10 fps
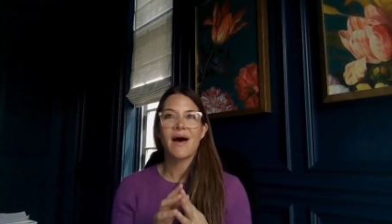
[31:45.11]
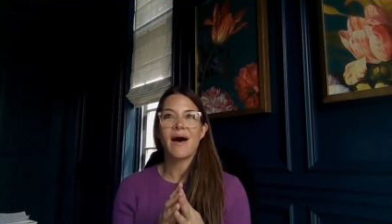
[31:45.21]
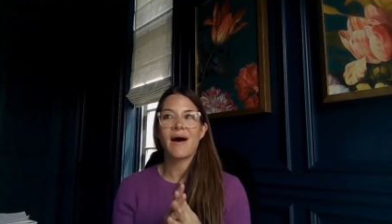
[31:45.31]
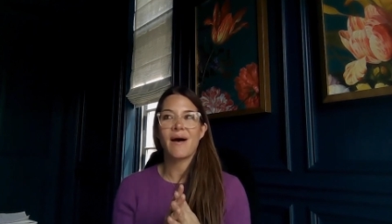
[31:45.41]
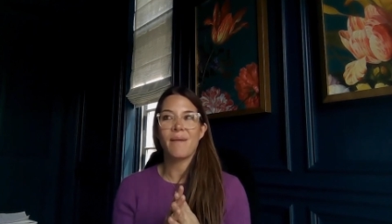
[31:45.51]

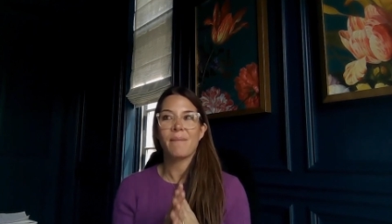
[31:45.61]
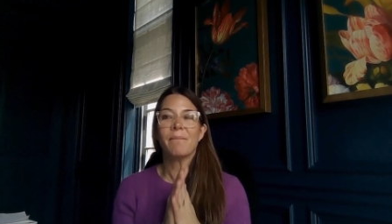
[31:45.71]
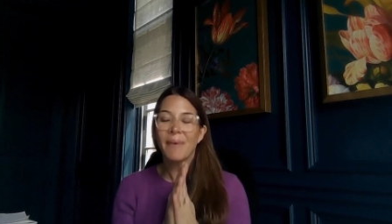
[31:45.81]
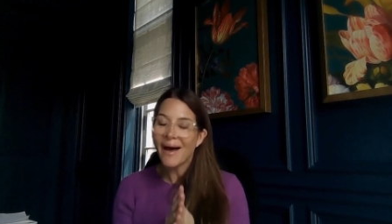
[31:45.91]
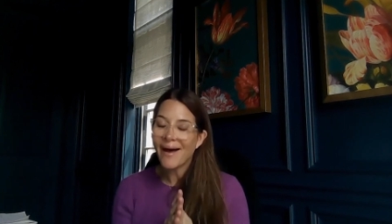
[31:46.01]
Um,
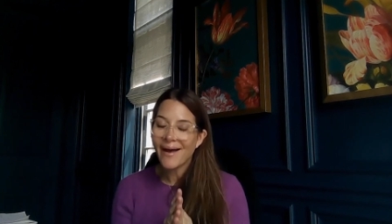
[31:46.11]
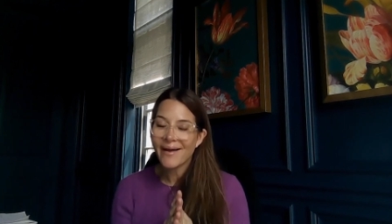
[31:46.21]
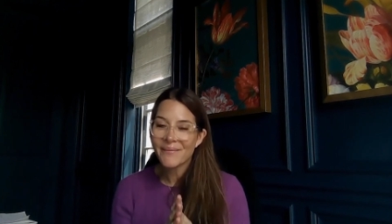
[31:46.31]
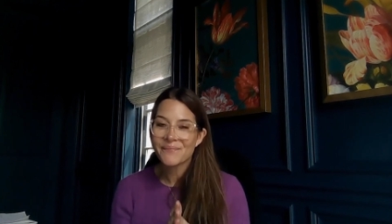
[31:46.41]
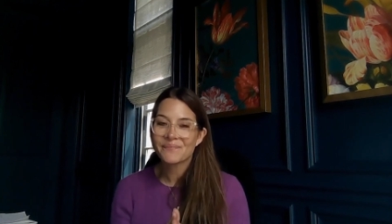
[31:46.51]

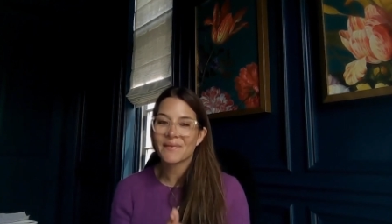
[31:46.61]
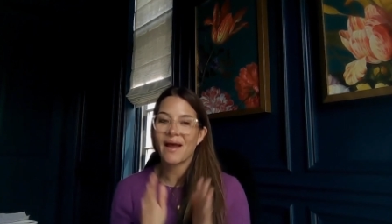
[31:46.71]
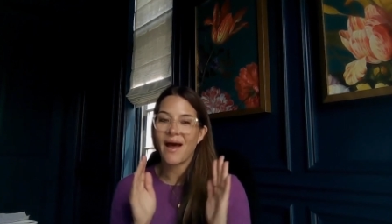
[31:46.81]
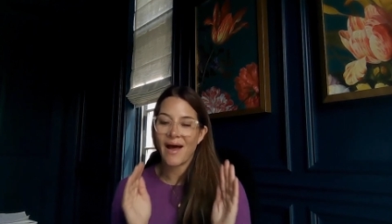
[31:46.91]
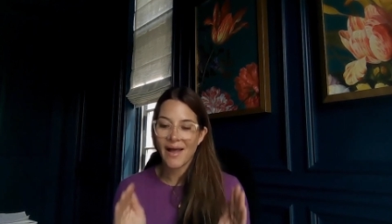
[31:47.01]
but
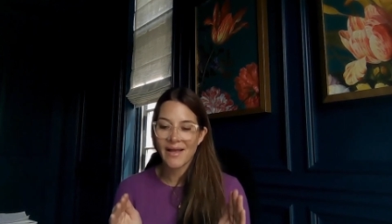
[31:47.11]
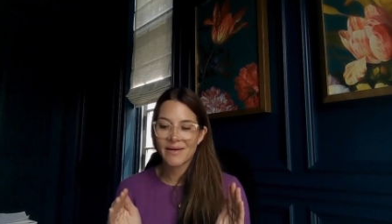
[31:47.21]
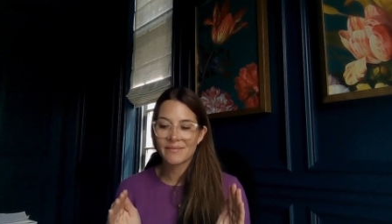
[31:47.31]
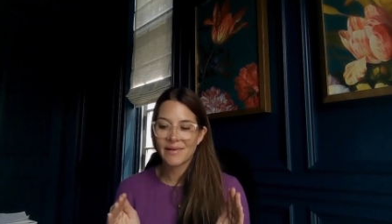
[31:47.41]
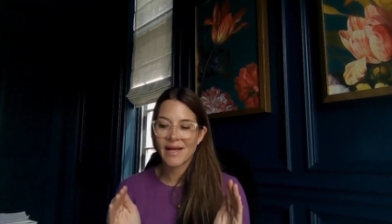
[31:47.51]
I
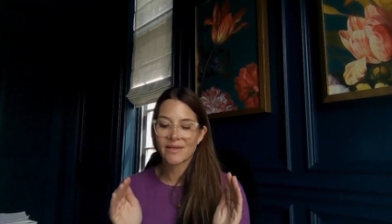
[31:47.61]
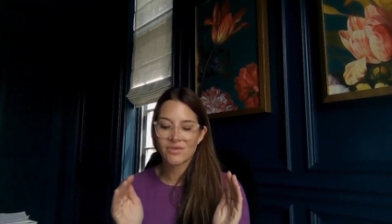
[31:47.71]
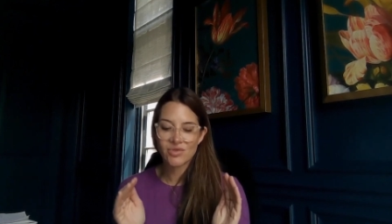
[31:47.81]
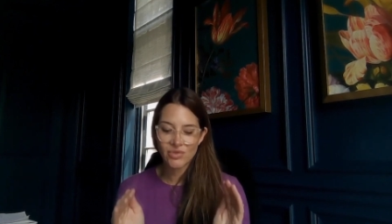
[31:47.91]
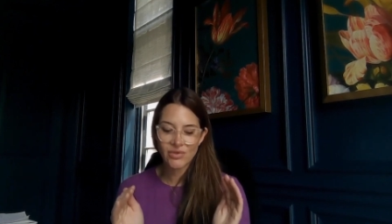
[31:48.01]
am like
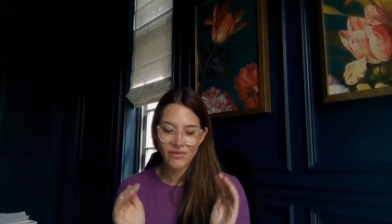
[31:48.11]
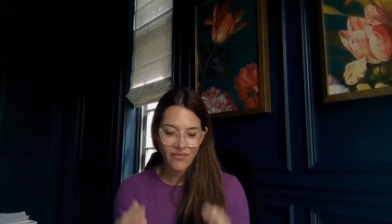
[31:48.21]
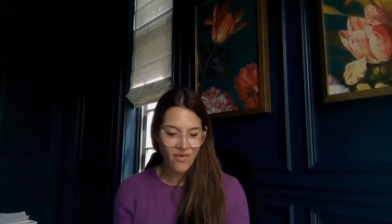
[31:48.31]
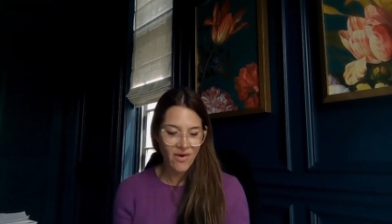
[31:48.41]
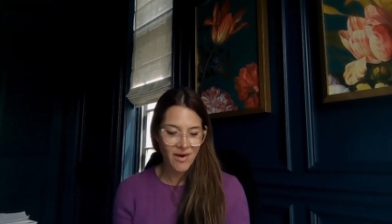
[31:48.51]
true to
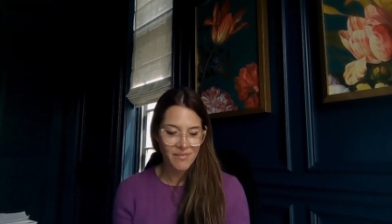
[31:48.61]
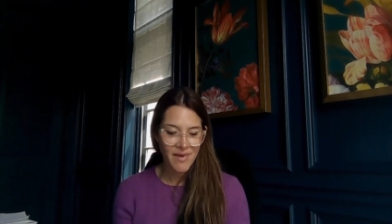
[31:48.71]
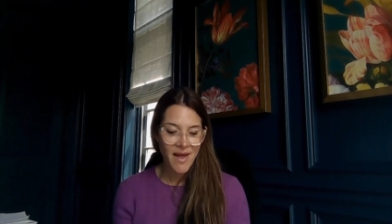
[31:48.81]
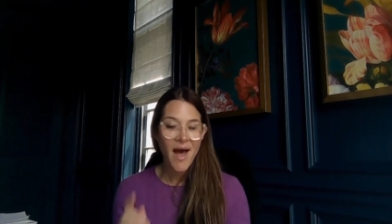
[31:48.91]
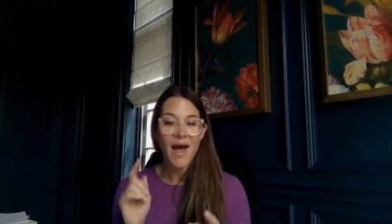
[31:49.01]
form.
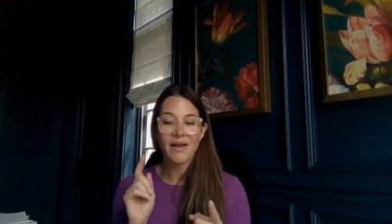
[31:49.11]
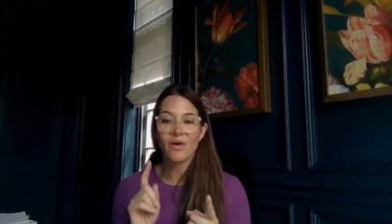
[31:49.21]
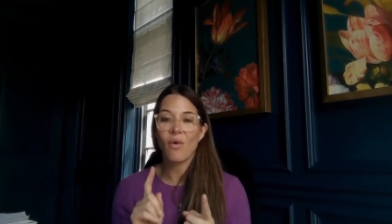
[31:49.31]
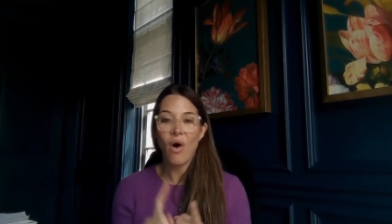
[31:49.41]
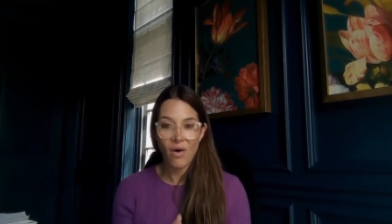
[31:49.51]
I
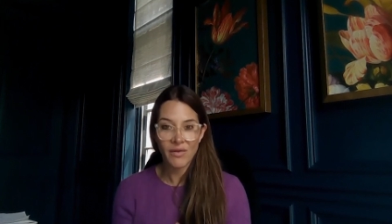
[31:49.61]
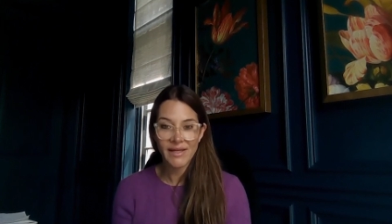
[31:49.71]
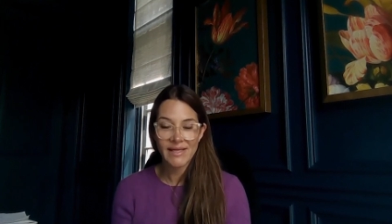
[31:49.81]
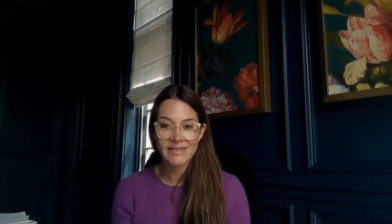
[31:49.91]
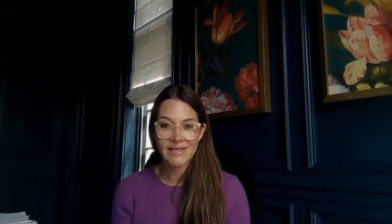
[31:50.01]
know all the
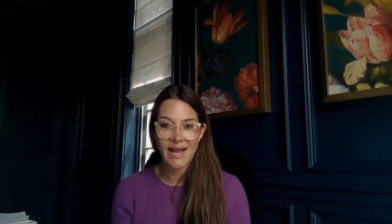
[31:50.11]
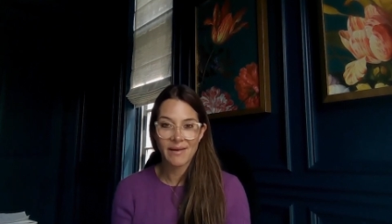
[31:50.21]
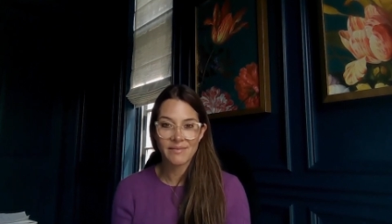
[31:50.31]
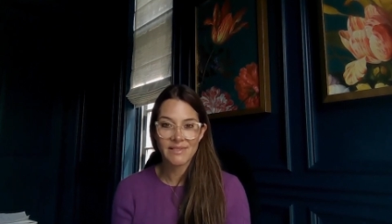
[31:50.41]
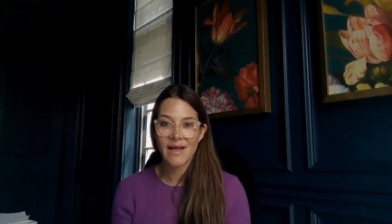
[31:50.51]
kids'
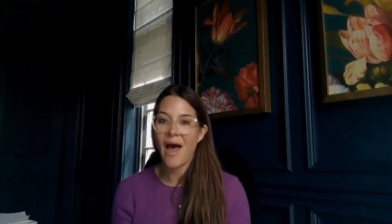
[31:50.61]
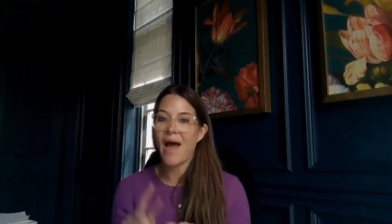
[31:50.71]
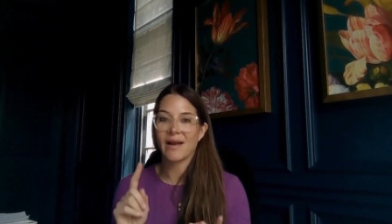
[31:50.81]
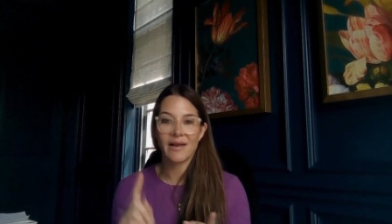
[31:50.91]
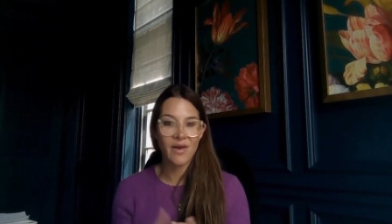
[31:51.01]
names
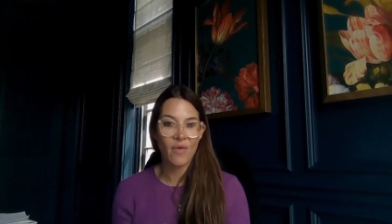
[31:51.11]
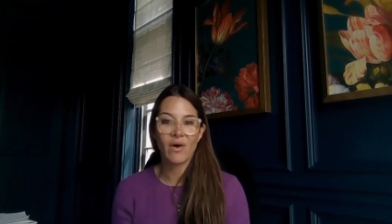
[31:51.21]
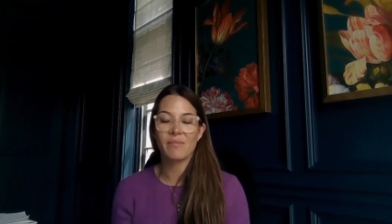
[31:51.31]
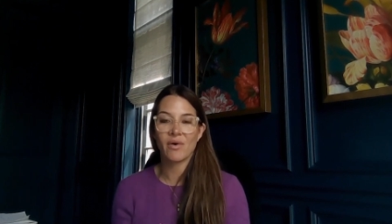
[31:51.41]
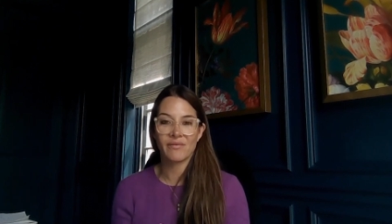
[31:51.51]
and I know
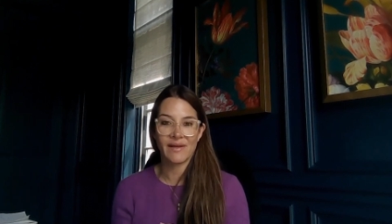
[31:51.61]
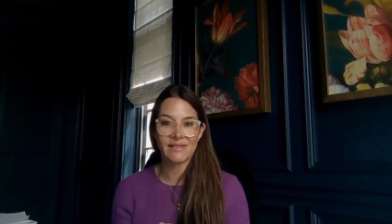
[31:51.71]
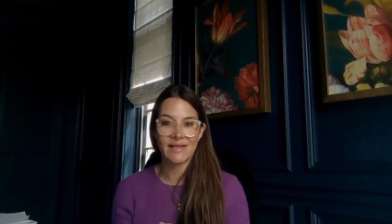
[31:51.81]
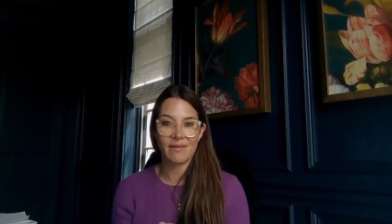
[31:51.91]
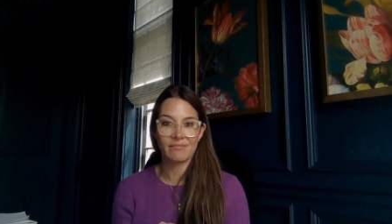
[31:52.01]
what
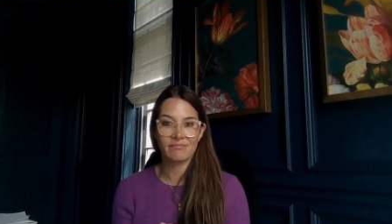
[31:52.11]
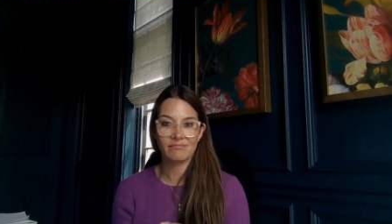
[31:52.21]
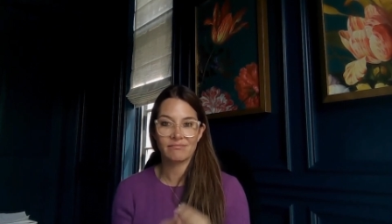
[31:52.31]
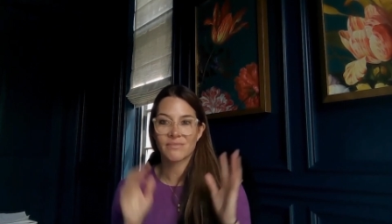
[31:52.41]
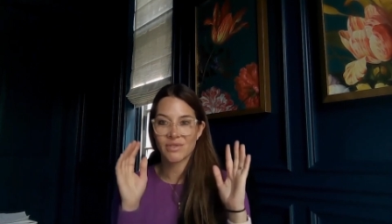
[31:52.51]
motivates them.
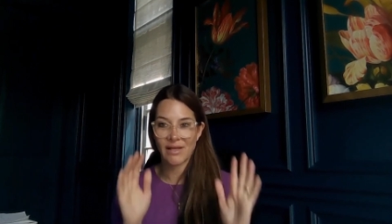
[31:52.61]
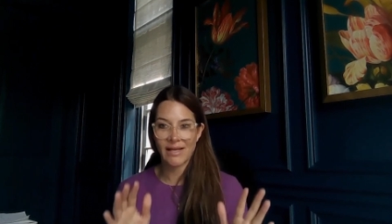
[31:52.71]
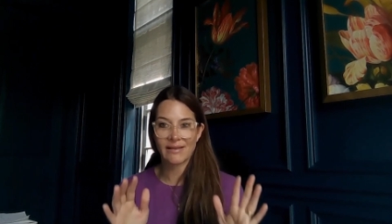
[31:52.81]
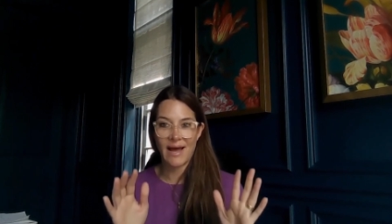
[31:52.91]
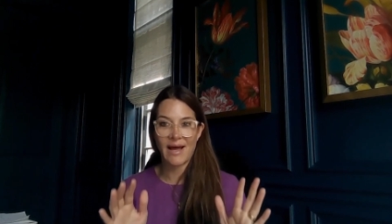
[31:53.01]
So
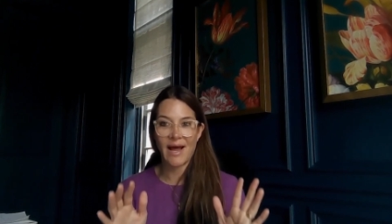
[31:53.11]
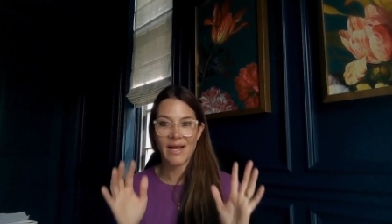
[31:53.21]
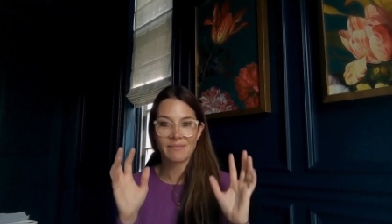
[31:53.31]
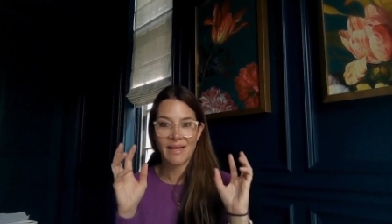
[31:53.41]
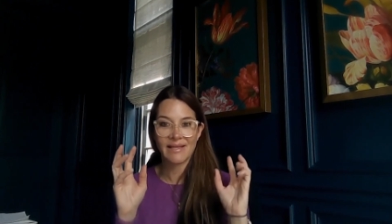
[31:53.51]
like that, I
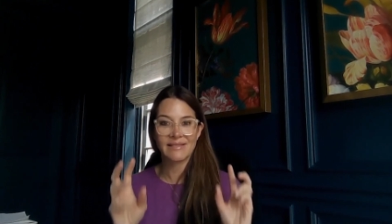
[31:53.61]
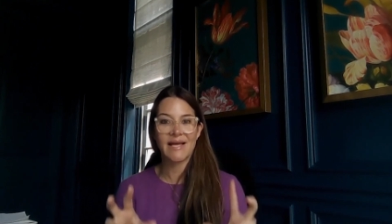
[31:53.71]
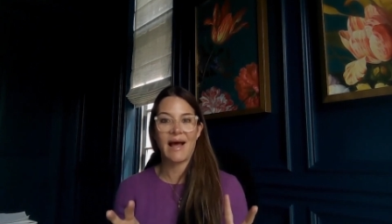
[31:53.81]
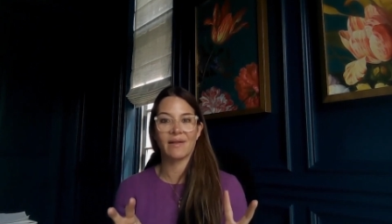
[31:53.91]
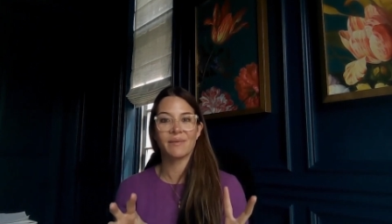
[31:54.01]
am like the
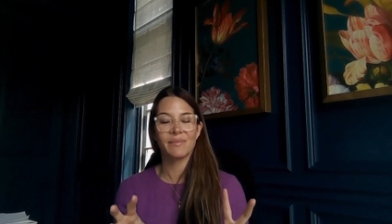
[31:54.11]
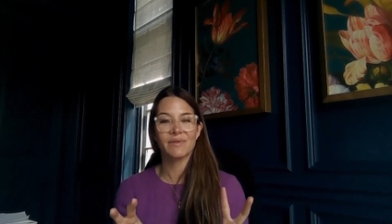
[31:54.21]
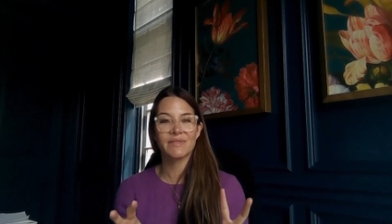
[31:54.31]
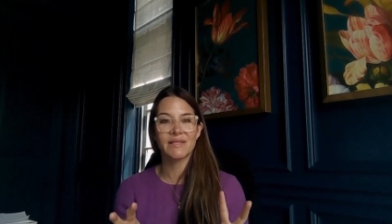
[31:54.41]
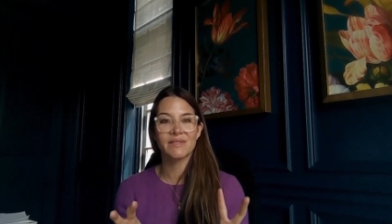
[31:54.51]
talent
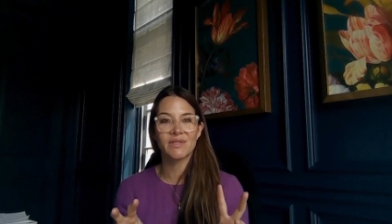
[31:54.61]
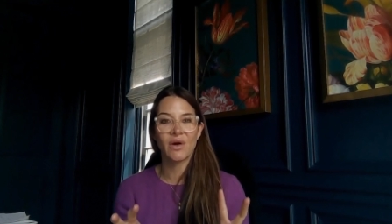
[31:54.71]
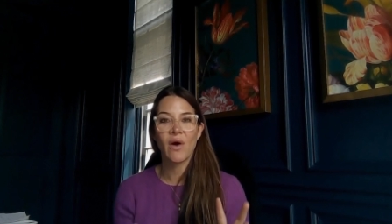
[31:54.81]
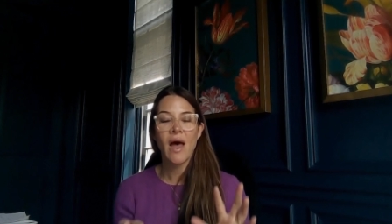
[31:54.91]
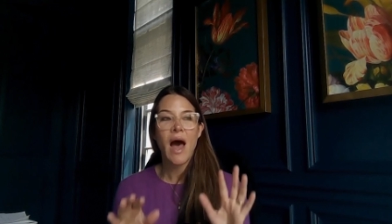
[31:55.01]
person.
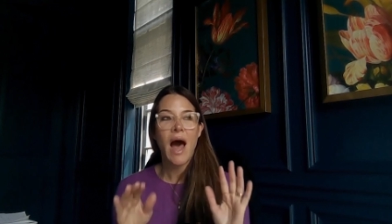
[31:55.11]
So